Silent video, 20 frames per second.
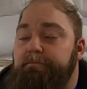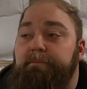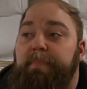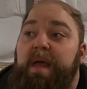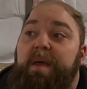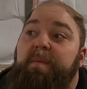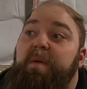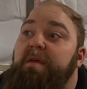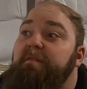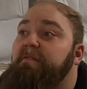
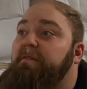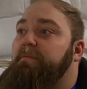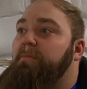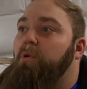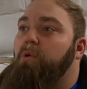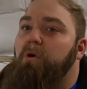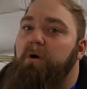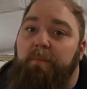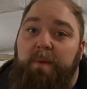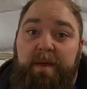maybe even
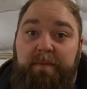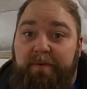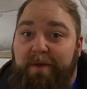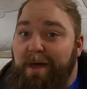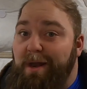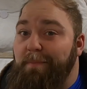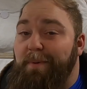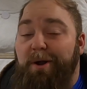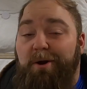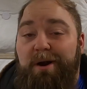more. Maybe you
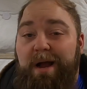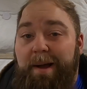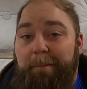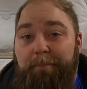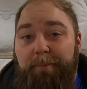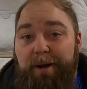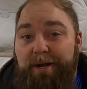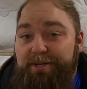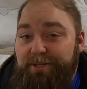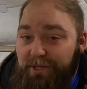got a bigger
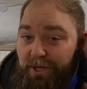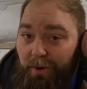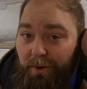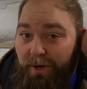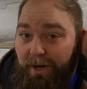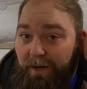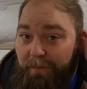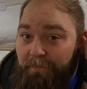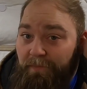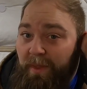operation
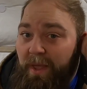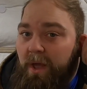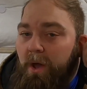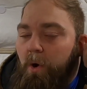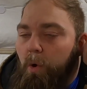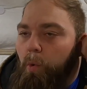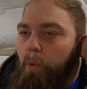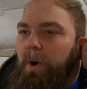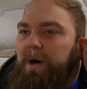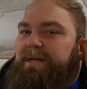going on.
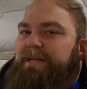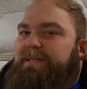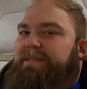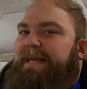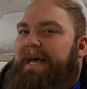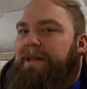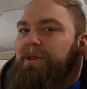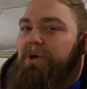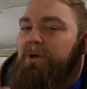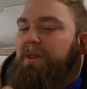What does
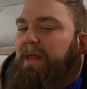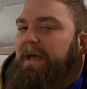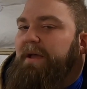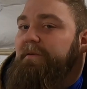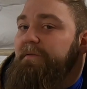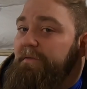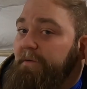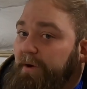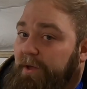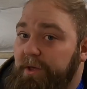that look
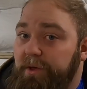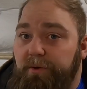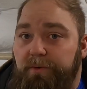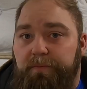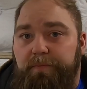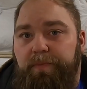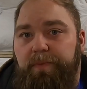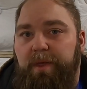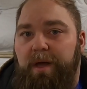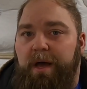like for
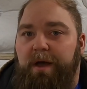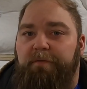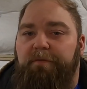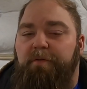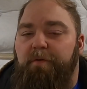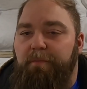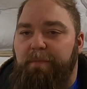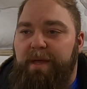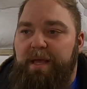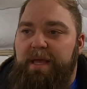you?
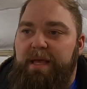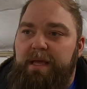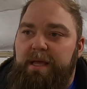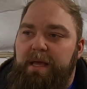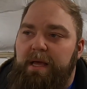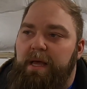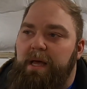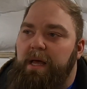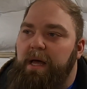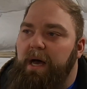For
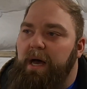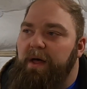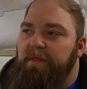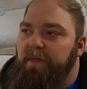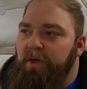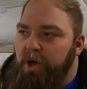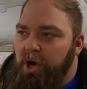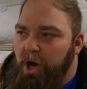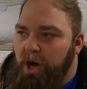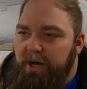me,
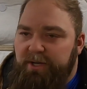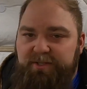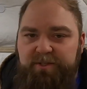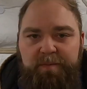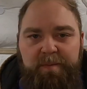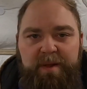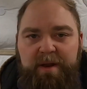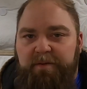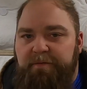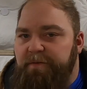the
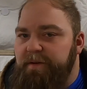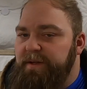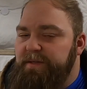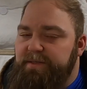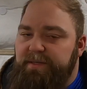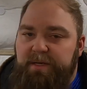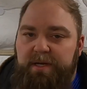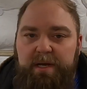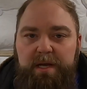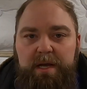cost
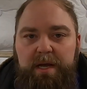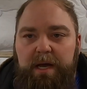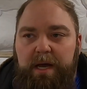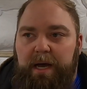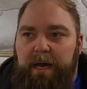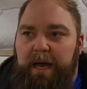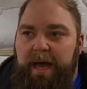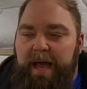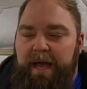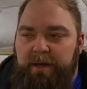benefit,
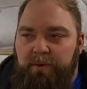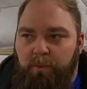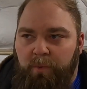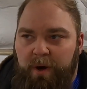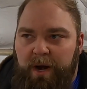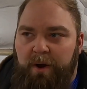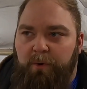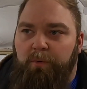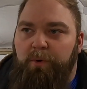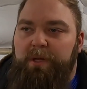
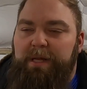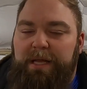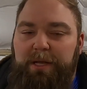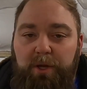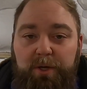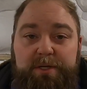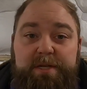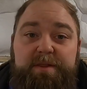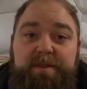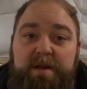when I really
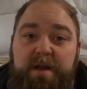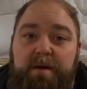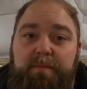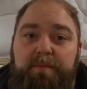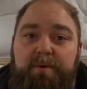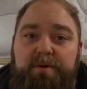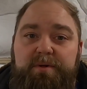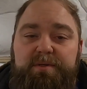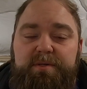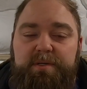looked at the
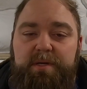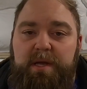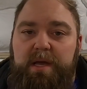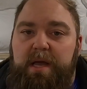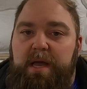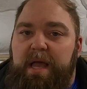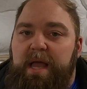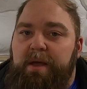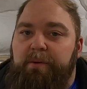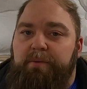numbers,
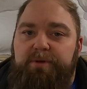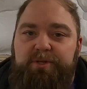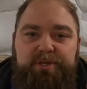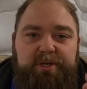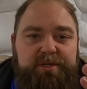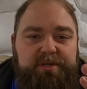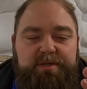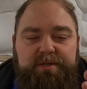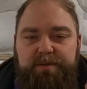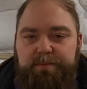it was
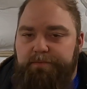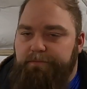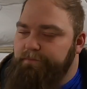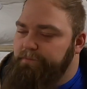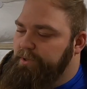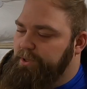just,